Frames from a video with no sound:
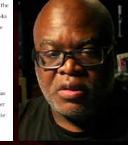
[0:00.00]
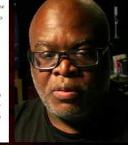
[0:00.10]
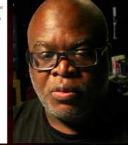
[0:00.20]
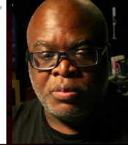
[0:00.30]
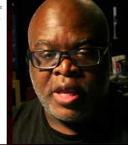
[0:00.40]

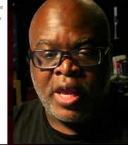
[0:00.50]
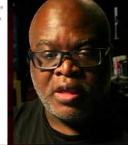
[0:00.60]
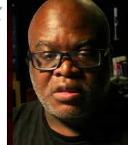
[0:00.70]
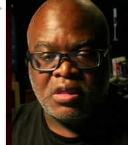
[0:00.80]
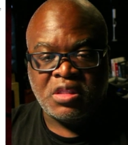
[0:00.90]
rolled my
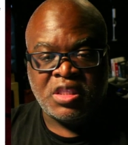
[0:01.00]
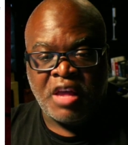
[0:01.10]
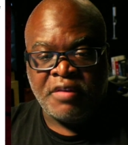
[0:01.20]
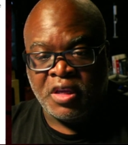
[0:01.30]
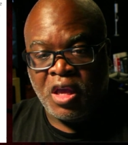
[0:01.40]
eyes.
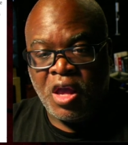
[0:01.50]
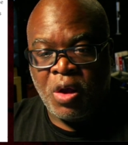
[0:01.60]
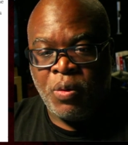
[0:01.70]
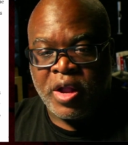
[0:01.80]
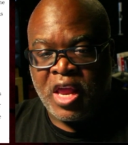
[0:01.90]
Savvy.
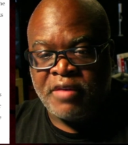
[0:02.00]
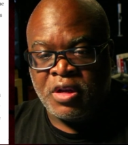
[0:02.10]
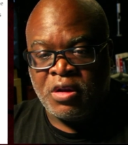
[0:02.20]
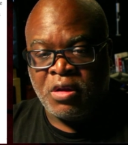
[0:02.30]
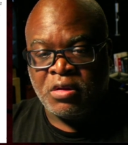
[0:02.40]
What kind of a
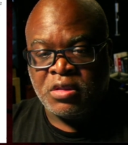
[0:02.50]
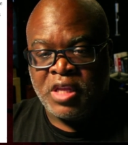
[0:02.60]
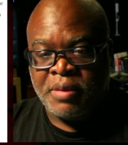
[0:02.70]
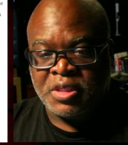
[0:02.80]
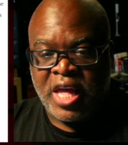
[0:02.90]
girl's
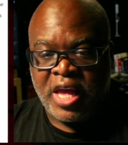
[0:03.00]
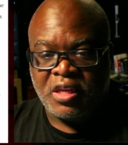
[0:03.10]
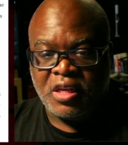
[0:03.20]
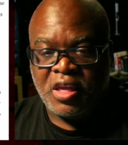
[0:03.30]
name is that?